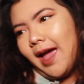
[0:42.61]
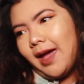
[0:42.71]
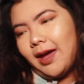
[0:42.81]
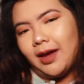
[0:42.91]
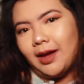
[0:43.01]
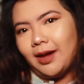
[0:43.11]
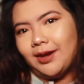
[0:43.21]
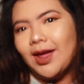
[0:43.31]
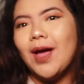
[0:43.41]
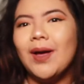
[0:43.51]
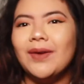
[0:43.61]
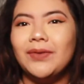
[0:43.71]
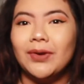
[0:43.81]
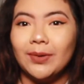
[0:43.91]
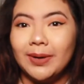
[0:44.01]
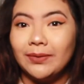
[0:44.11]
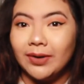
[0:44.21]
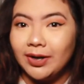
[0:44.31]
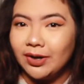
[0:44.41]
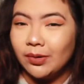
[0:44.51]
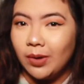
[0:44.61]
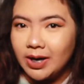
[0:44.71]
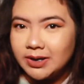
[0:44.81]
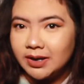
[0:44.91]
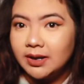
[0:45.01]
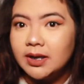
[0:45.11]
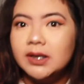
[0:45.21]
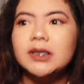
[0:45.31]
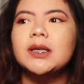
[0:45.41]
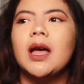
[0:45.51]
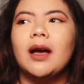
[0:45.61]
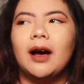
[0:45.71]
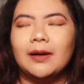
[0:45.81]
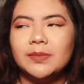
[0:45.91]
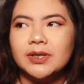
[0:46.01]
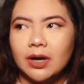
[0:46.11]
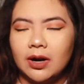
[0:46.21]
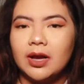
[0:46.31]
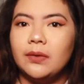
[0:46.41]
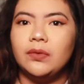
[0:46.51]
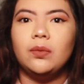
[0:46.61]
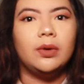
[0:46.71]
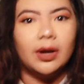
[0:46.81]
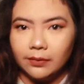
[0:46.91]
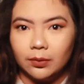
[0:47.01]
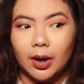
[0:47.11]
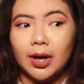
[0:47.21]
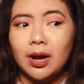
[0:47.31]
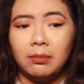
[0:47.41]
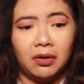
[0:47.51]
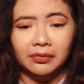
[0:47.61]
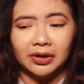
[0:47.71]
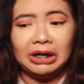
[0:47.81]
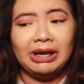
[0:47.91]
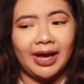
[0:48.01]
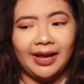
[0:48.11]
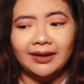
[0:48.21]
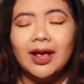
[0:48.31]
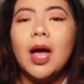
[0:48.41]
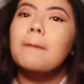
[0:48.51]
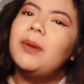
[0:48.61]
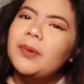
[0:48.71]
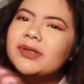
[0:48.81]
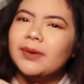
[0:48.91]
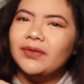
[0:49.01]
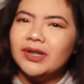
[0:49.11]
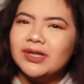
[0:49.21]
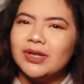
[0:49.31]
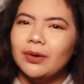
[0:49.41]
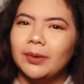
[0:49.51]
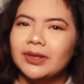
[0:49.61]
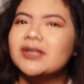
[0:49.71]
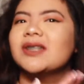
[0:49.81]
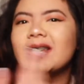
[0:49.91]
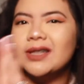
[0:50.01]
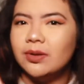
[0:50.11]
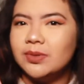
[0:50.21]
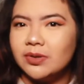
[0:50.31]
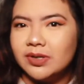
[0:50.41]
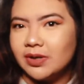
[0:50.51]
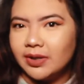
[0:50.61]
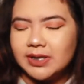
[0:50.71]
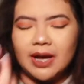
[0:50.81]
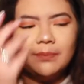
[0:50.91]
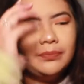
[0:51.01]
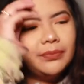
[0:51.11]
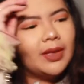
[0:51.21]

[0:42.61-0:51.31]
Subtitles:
And if you're my friend and you're watching this, I'm sorry if you never want to come over again, but most of my friends know about this because I tell them stories all the time.